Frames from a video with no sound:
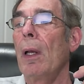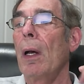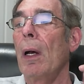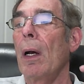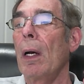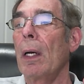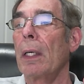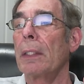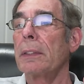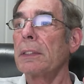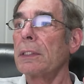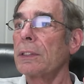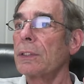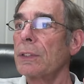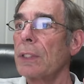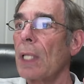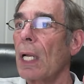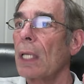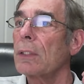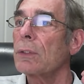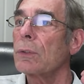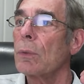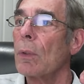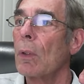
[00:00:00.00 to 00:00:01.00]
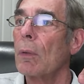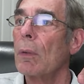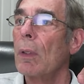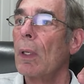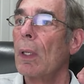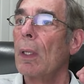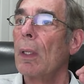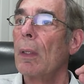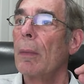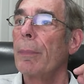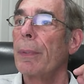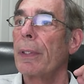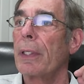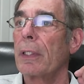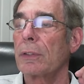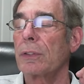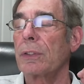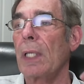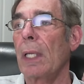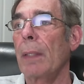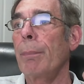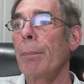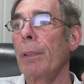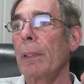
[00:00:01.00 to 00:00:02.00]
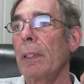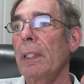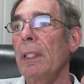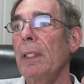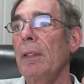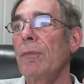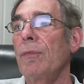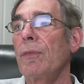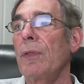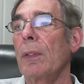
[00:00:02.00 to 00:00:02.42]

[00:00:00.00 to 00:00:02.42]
testosterone because they believed